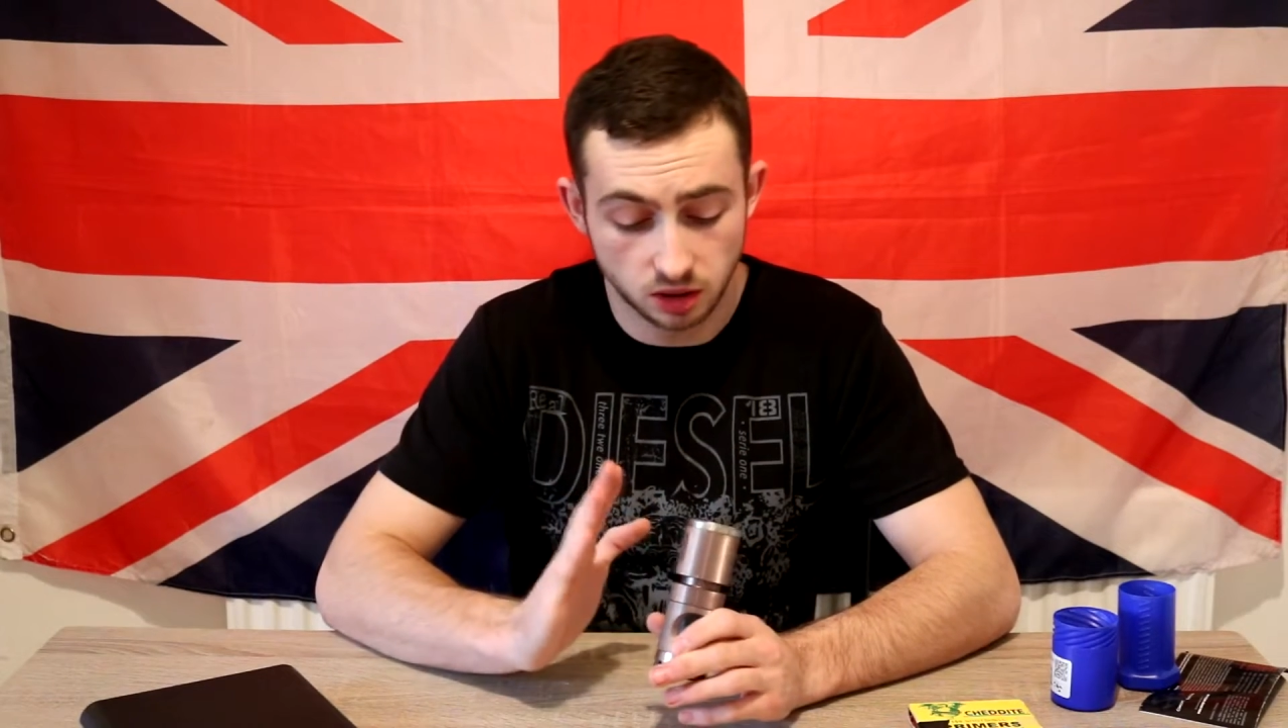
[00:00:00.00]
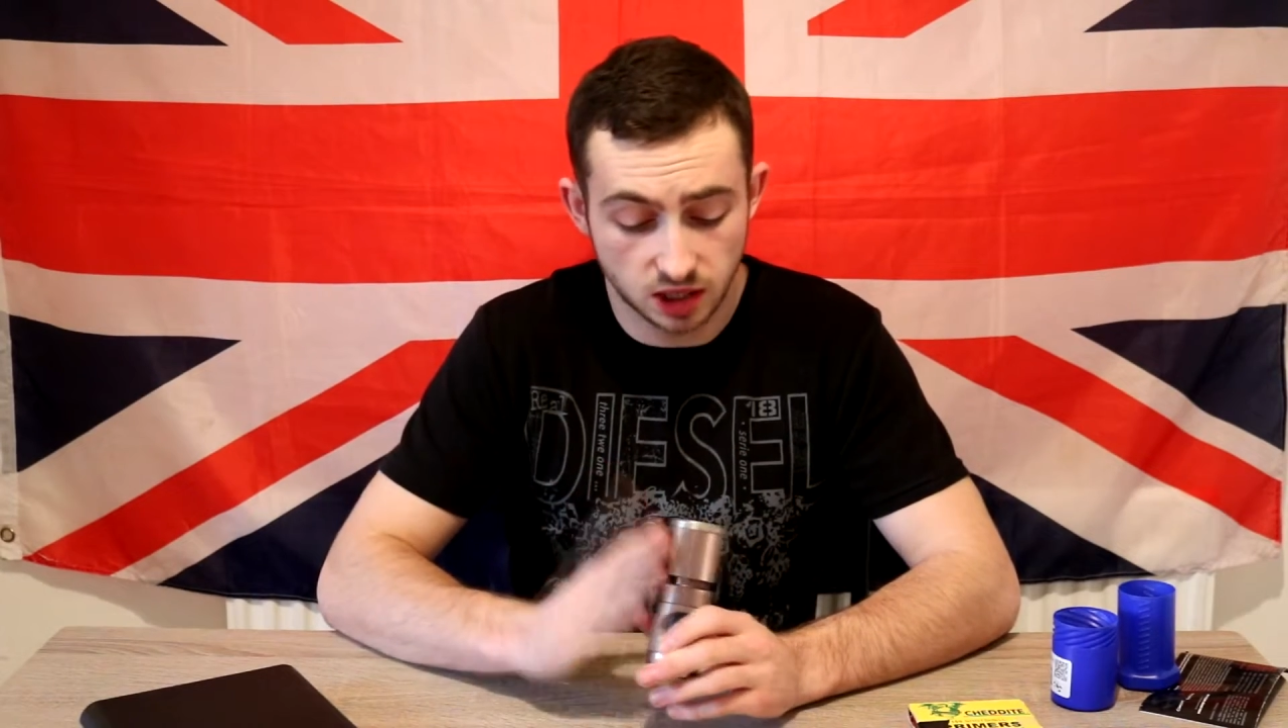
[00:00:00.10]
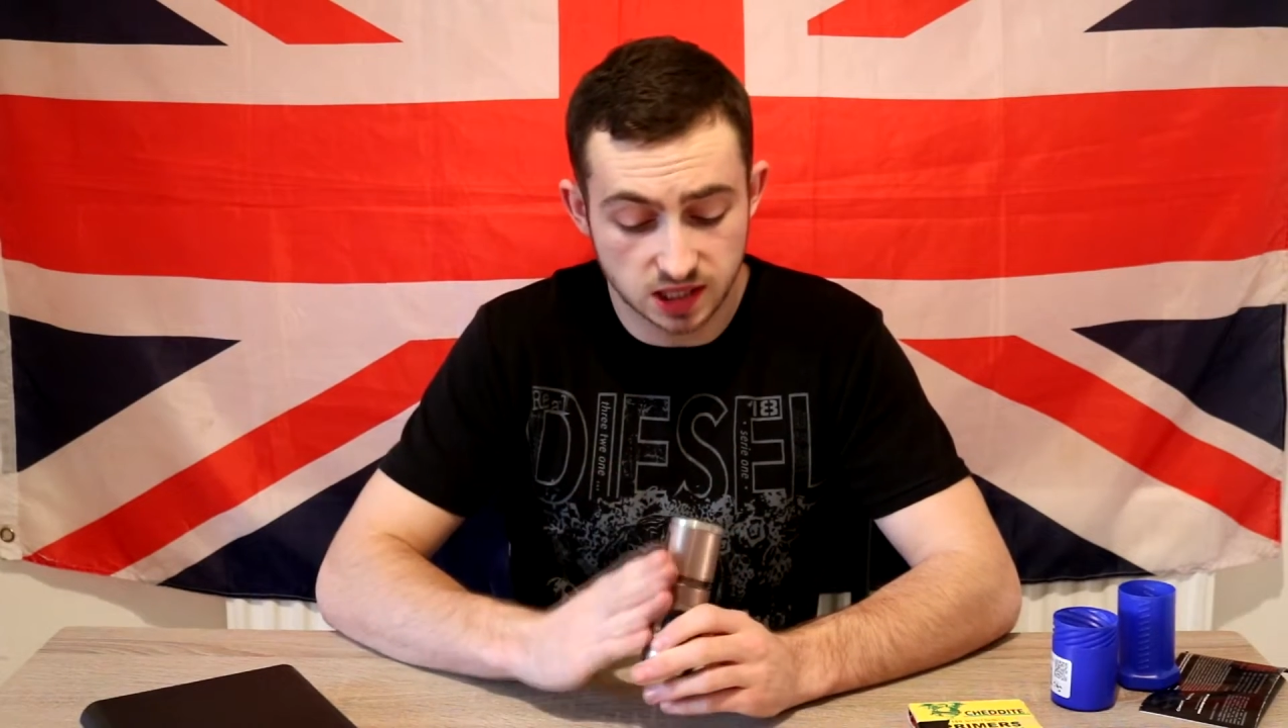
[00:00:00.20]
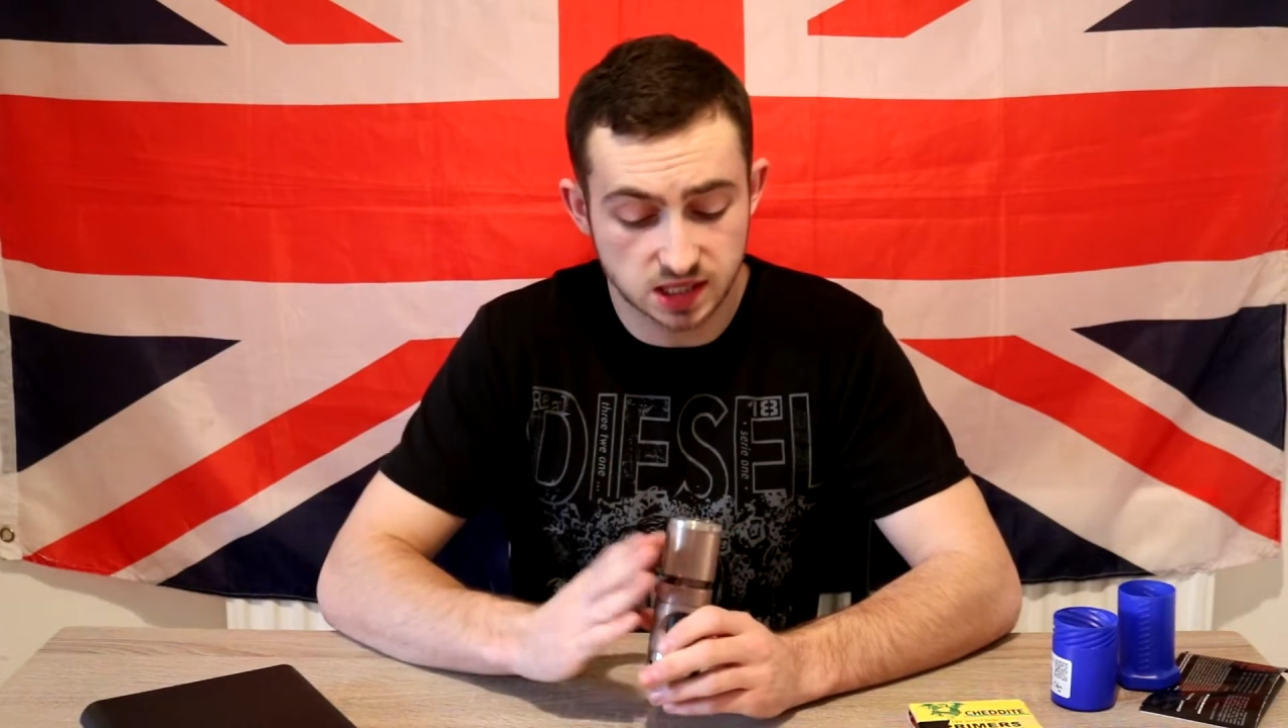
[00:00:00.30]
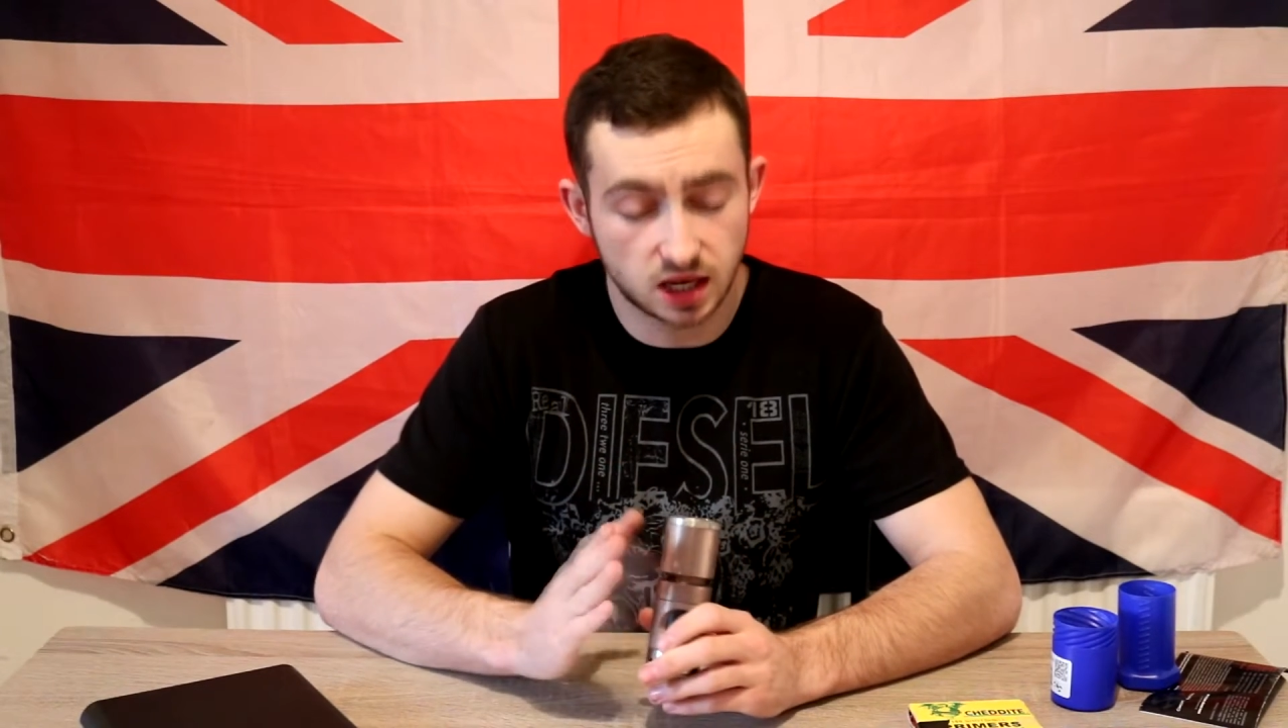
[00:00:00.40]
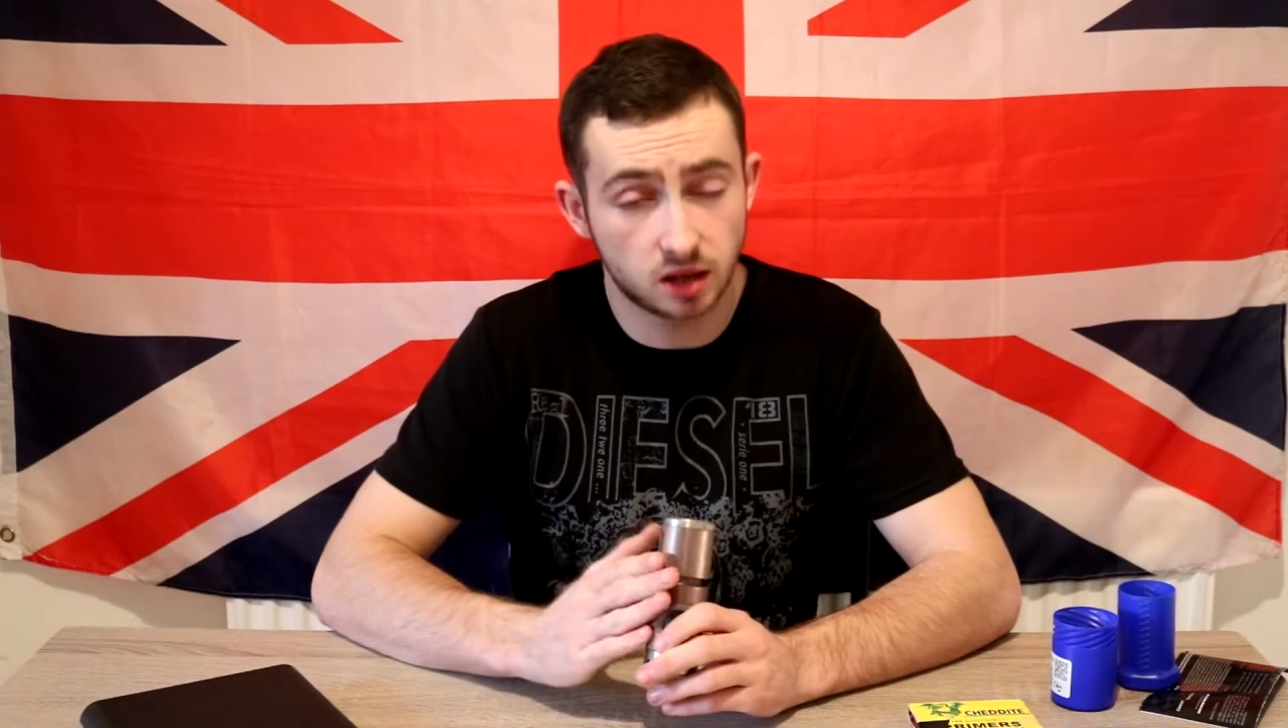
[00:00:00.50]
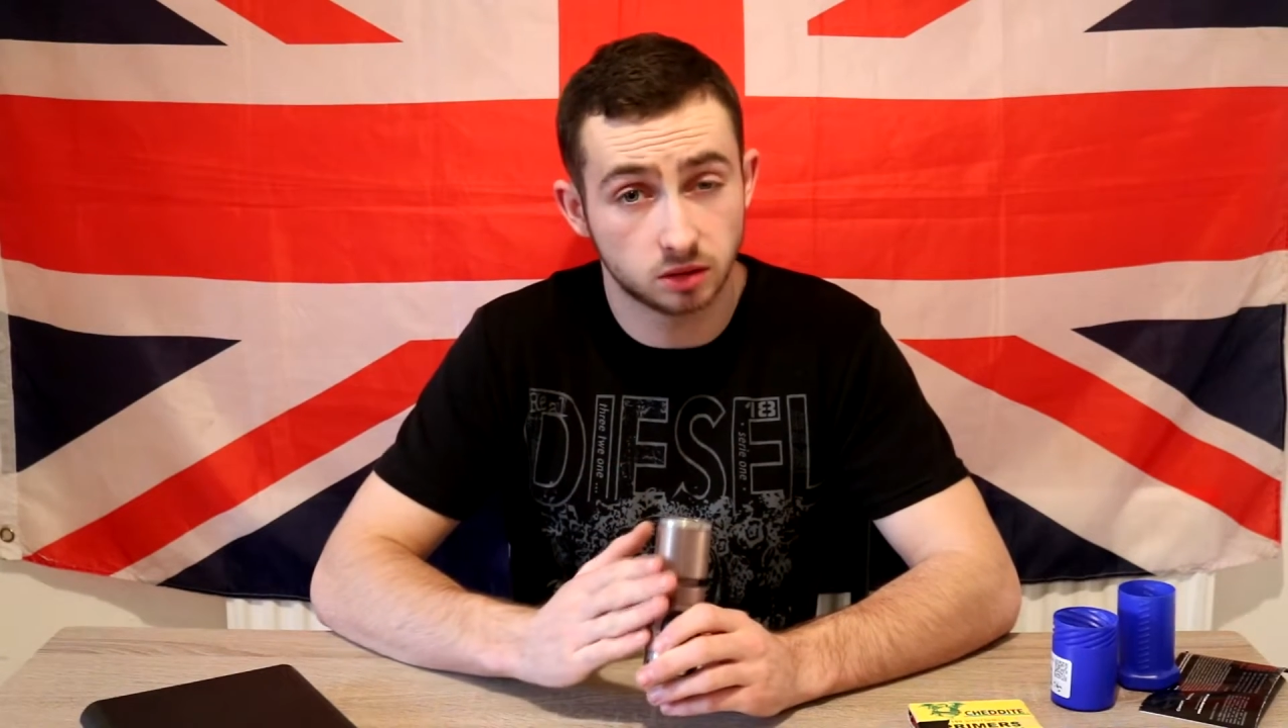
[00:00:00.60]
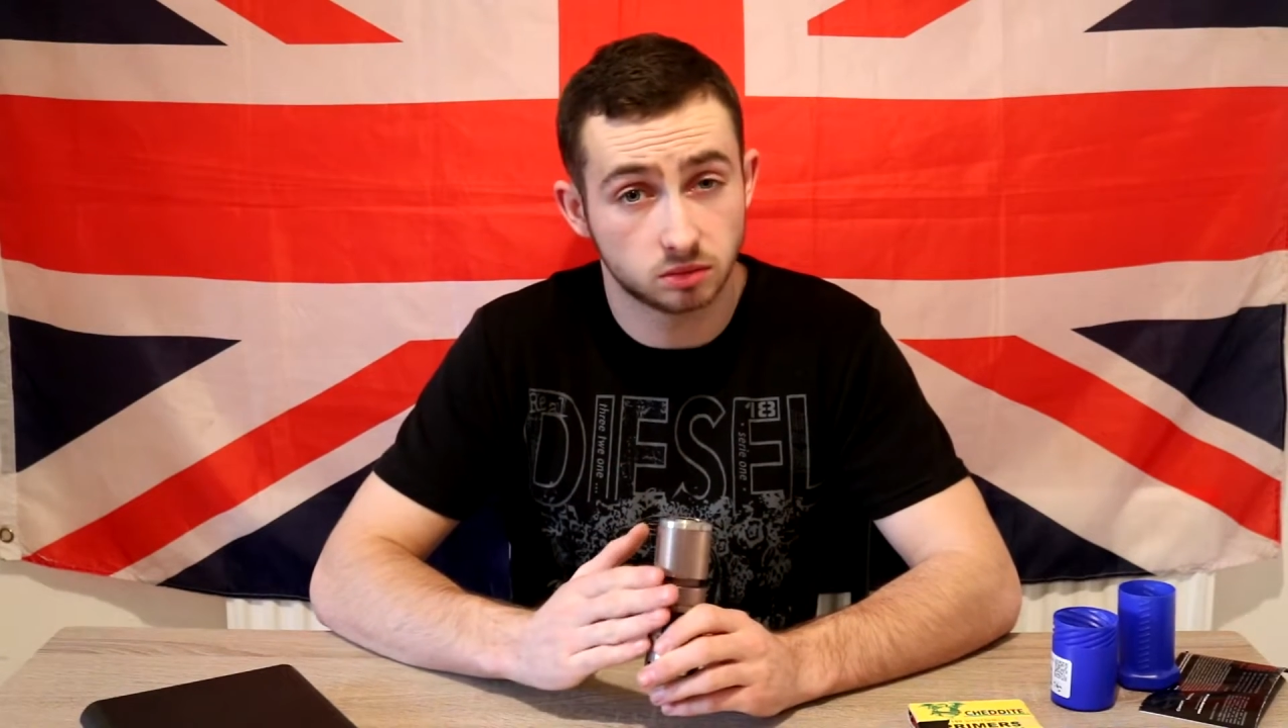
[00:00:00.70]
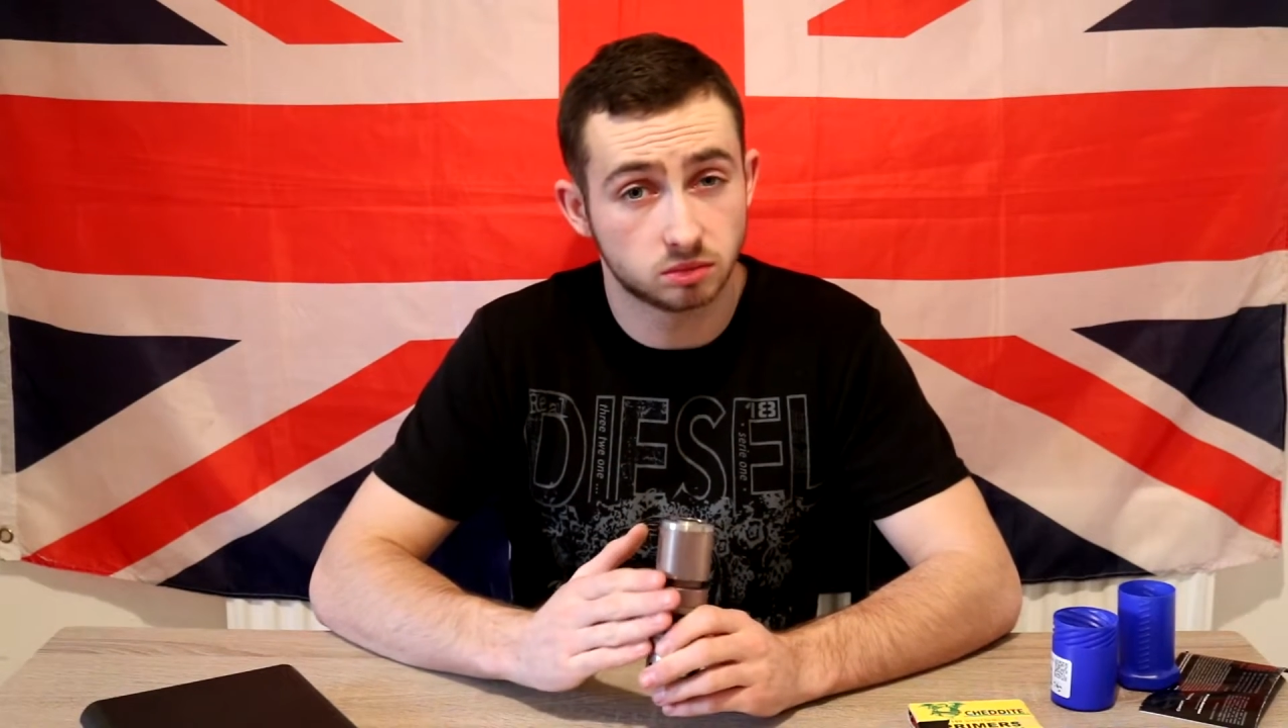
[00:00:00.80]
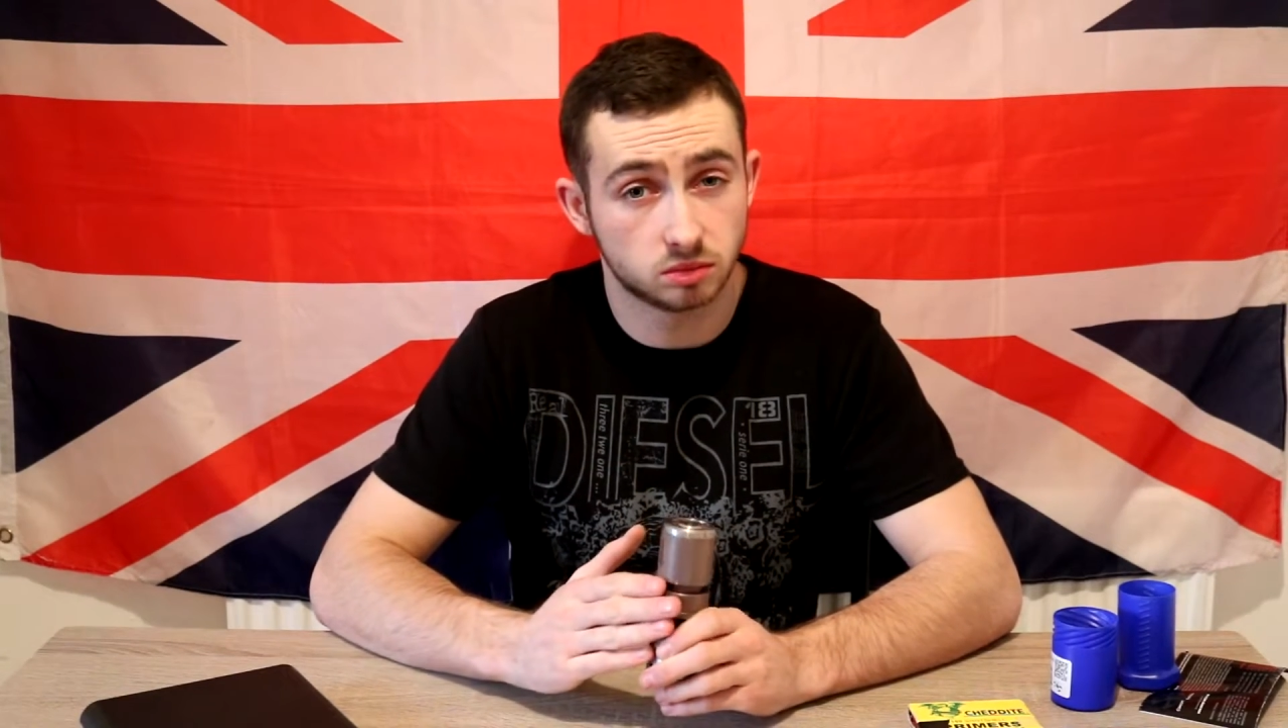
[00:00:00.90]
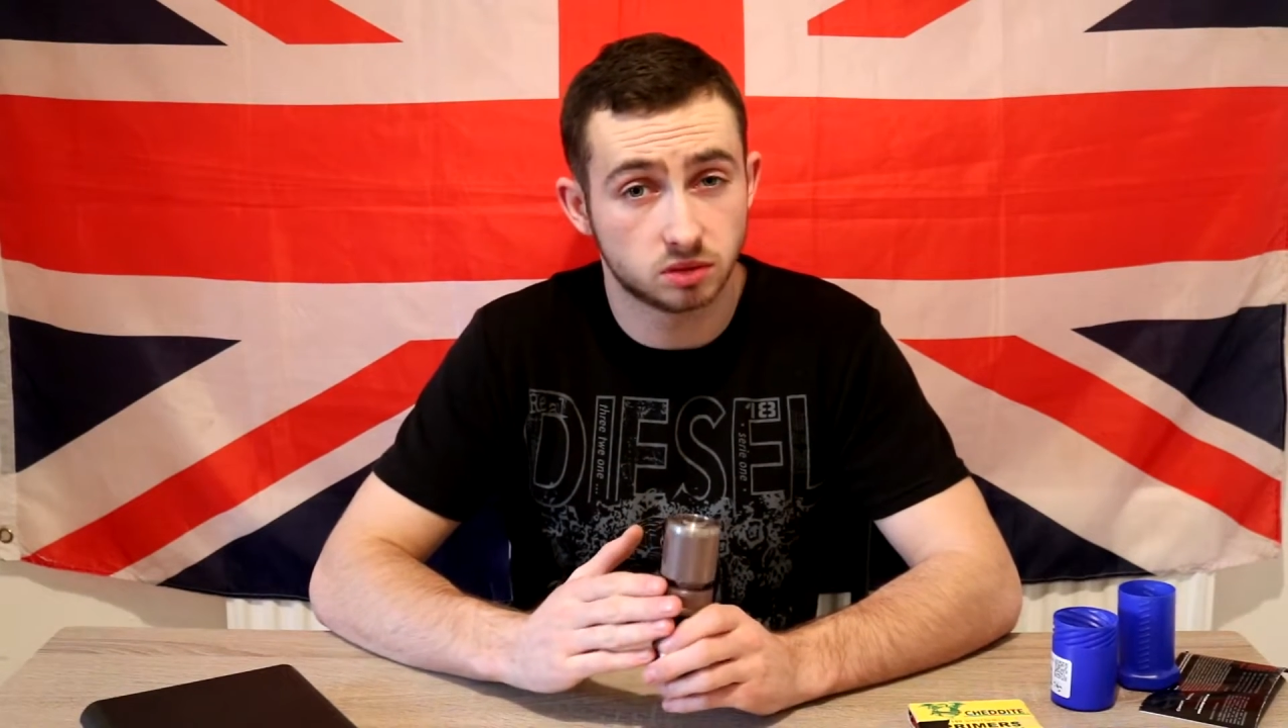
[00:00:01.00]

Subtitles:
you can tell